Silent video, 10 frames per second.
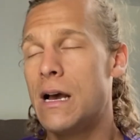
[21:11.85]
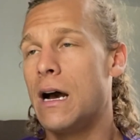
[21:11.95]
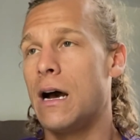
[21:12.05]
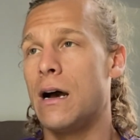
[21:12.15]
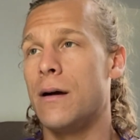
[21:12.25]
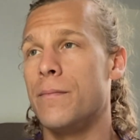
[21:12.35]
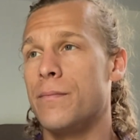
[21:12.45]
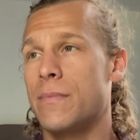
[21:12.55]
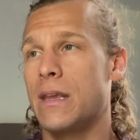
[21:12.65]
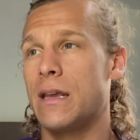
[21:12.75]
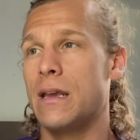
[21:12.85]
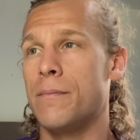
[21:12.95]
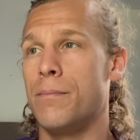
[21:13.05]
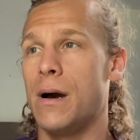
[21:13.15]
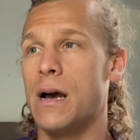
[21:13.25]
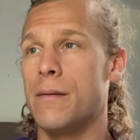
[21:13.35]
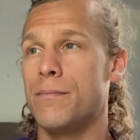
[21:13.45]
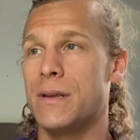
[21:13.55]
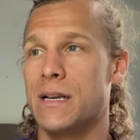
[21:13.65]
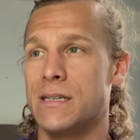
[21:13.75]

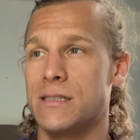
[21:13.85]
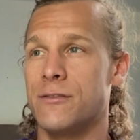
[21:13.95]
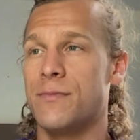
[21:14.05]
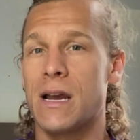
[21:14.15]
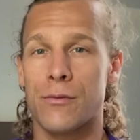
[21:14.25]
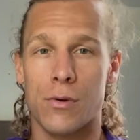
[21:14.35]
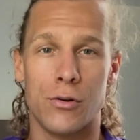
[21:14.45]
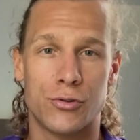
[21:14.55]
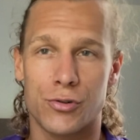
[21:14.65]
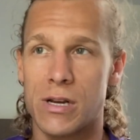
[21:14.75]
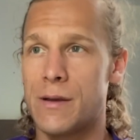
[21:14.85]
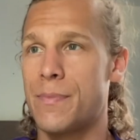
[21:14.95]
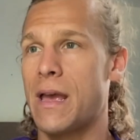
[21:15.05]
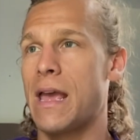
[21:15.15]
but because of my road trip